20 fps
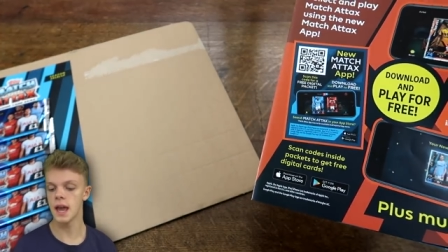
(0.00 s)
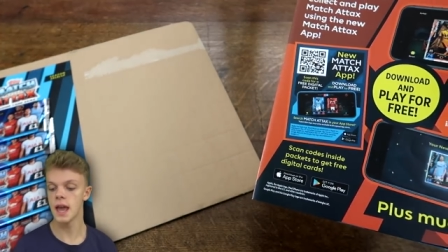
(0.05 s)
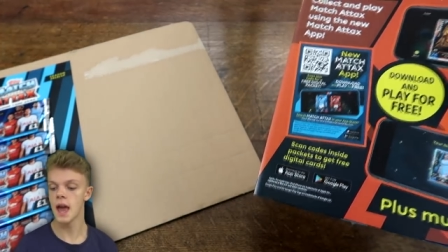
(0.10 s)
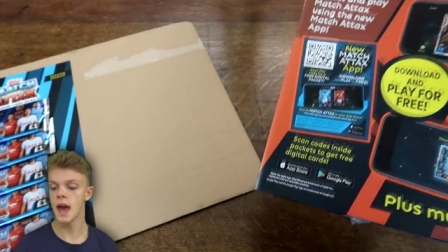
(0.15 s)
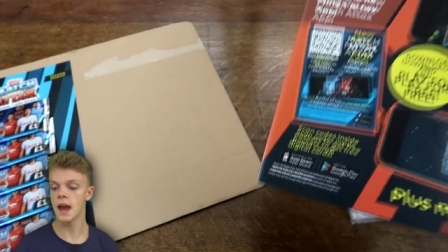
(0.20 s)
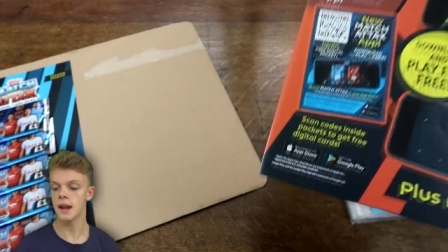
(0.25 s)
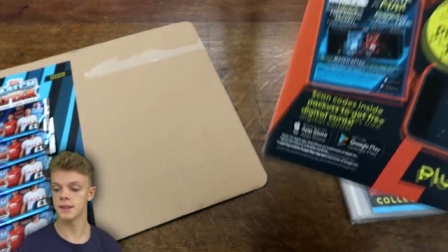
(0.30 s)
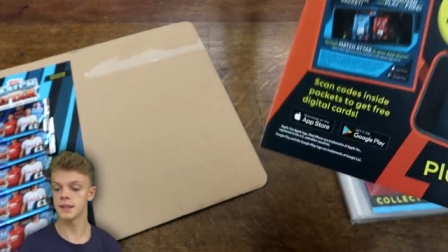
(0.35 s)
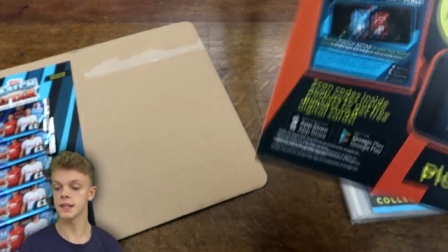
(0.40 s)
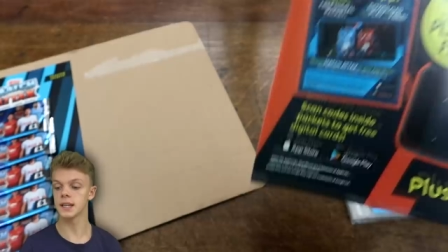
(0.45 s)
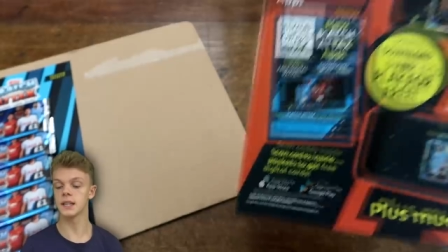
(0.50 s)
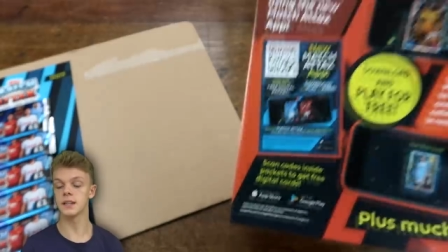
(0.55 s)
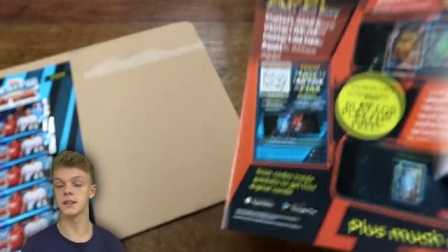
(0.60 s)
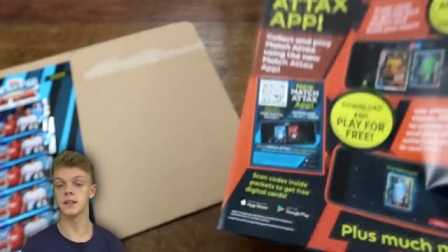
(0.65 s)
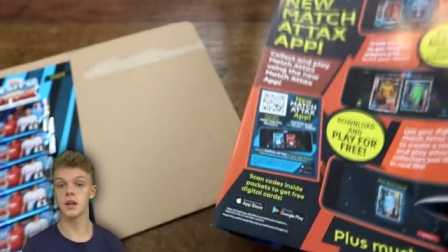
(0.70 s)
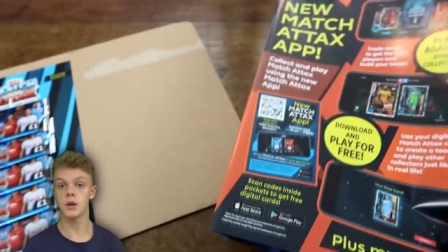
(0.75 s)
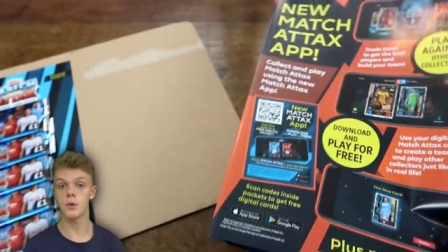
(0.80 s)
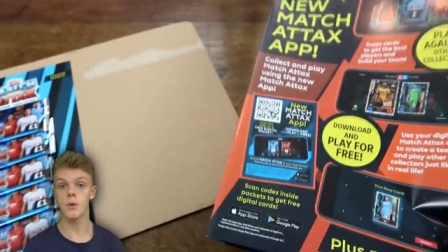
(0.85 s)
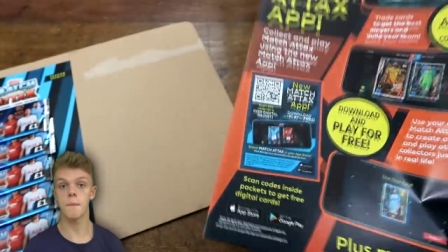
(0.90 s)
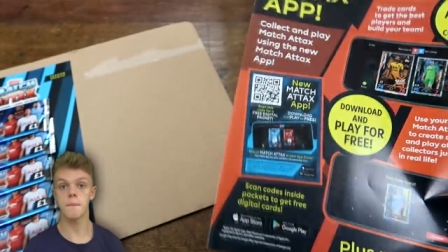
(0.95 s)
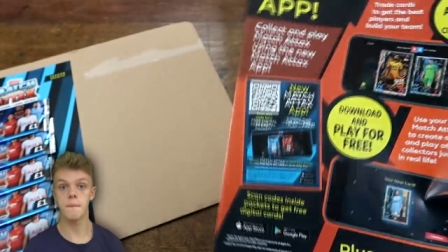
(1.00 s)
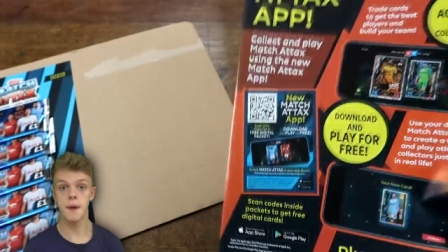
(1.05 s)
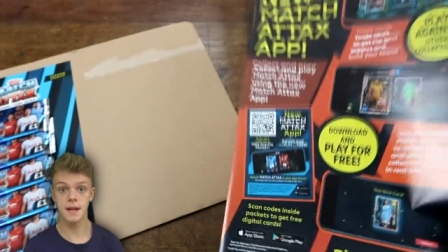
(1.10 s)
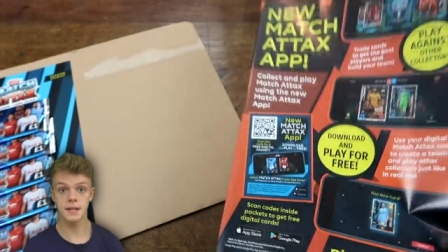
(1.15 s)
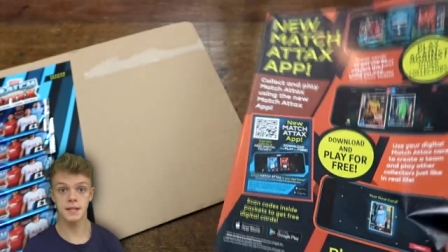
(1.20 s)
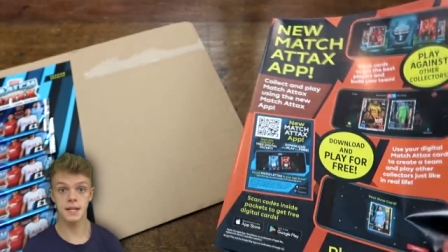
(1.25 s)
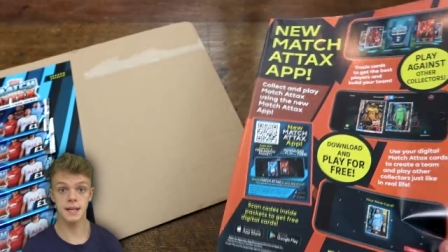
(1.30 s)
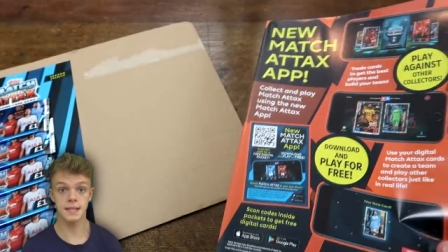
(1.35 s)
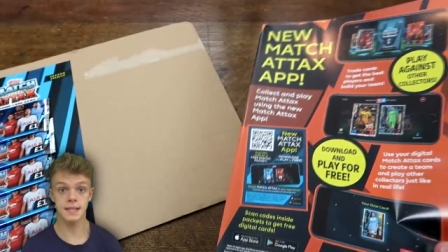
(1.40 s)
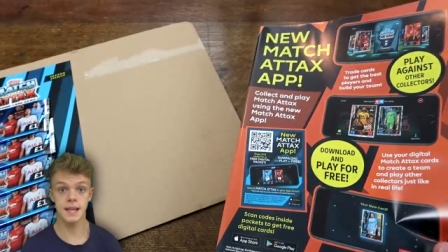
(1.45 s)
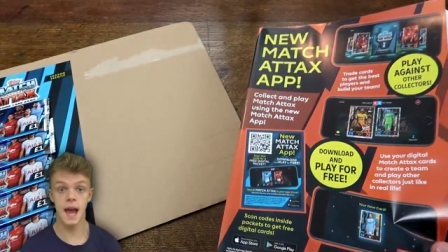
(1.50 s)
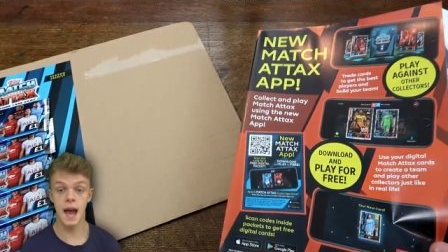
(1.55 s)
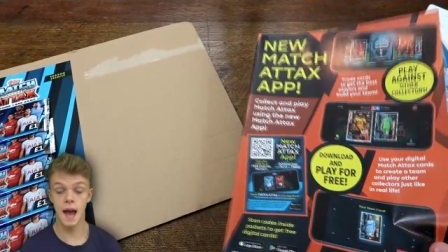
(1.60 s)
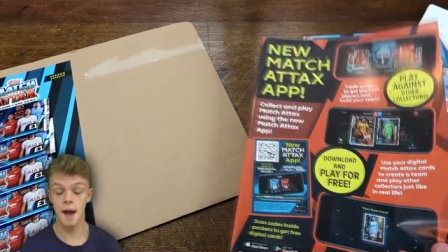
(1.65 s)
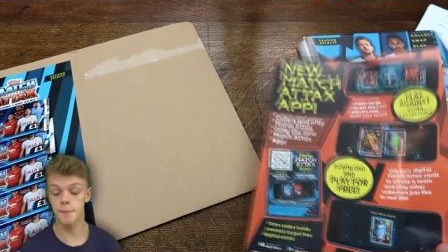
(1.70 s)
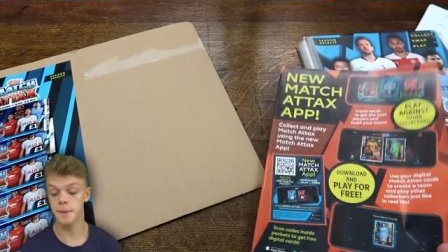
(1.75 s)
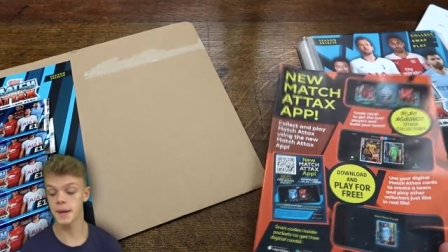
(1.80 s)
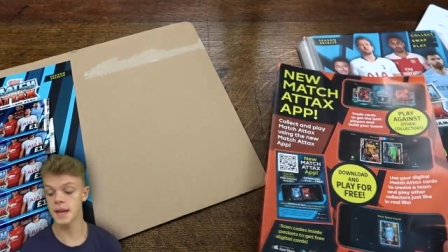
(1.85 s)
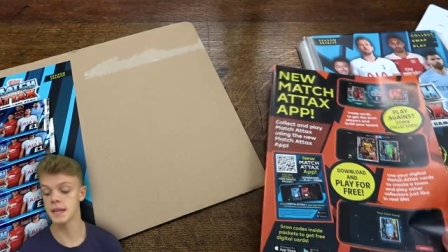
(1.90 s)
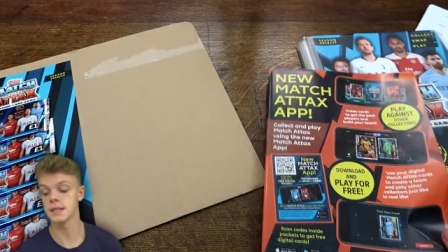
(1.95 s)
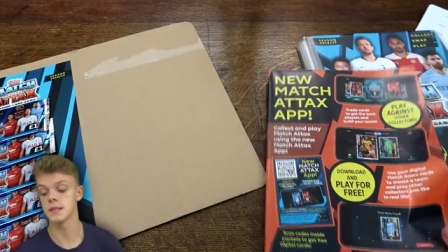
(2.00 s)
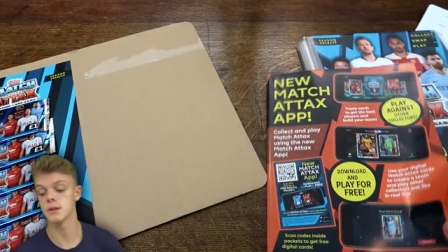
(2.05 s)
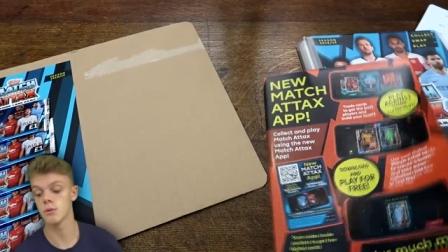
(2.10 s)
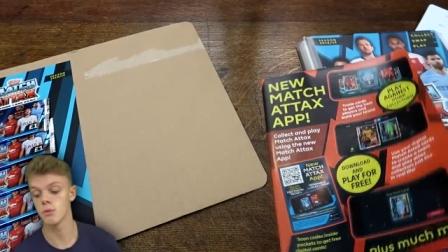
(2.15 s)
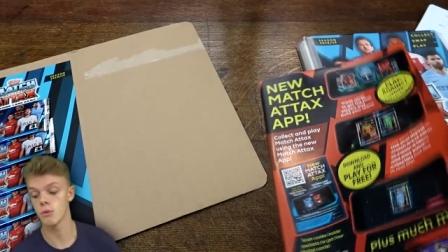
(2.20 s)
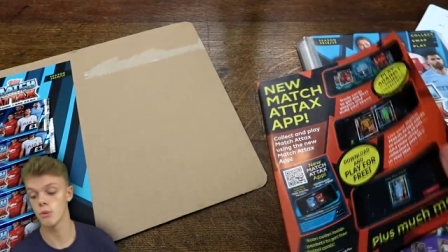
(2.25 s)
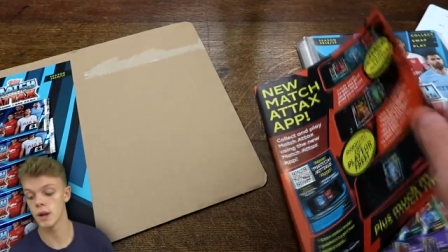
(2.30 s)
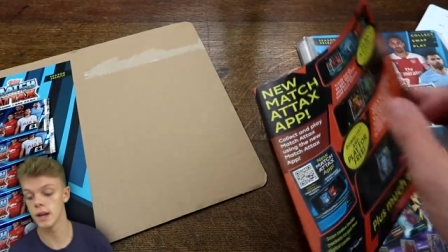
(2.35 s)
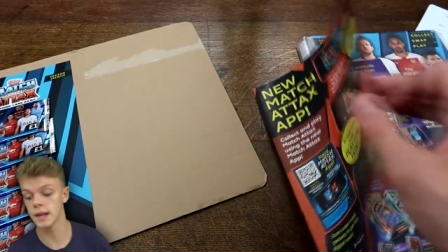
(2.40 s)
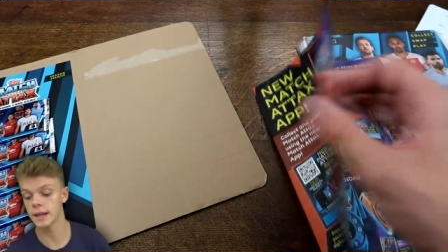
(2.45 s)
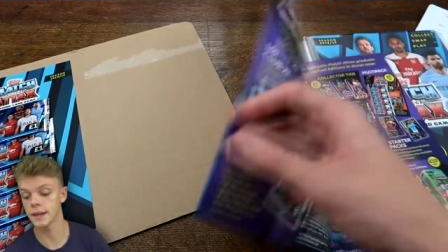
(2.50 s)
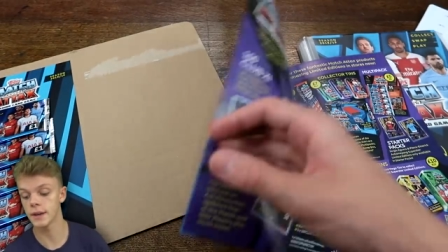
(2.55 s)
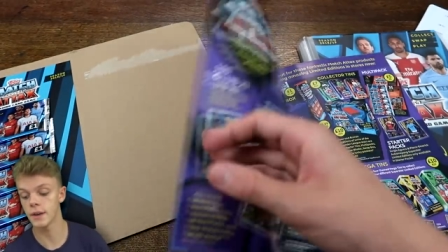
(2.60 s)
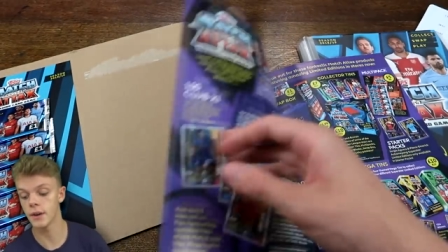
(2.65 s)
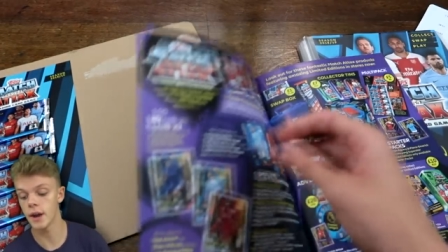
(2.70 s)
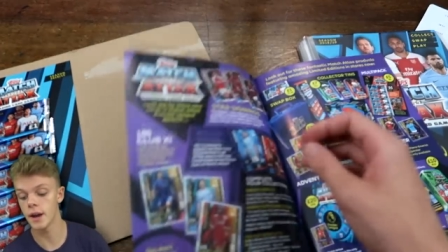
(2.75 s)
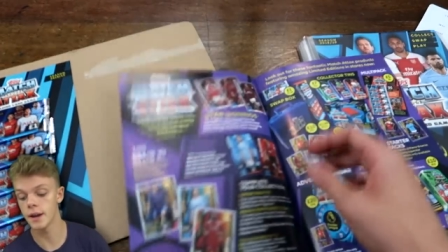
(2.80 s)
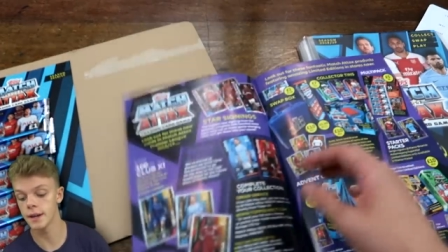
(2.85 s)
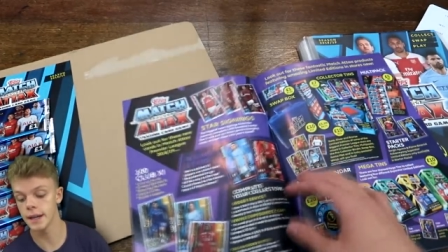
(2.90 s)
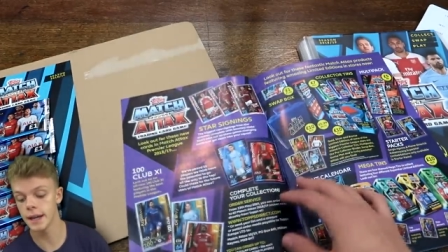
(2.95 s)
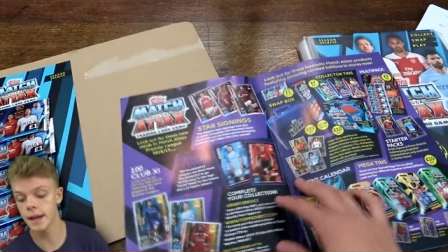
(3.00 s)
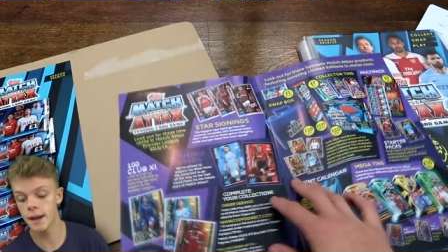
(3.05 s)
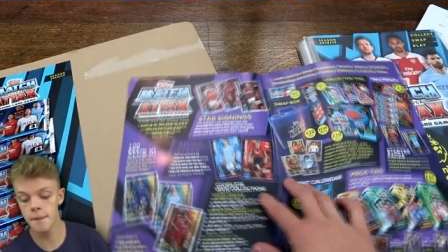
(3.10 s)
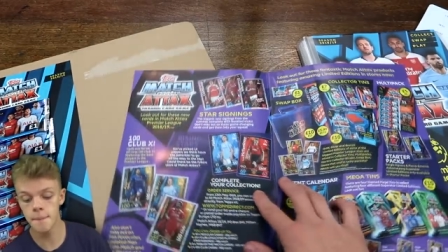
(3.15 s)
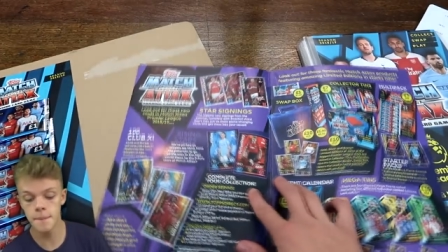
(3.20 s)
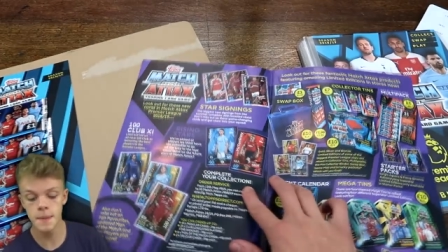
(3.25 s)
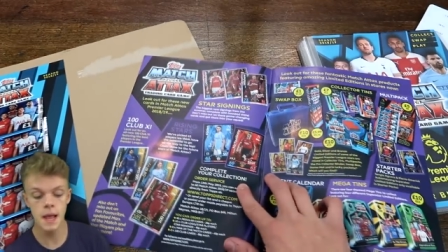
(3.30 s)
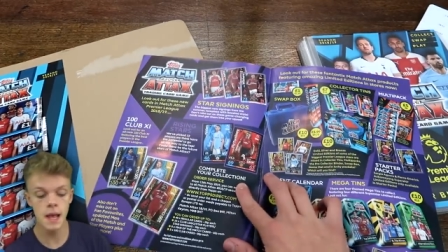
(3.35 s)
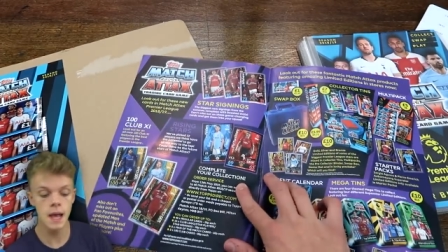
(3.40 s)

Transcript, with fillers: and I think a new Match app is a really good idea.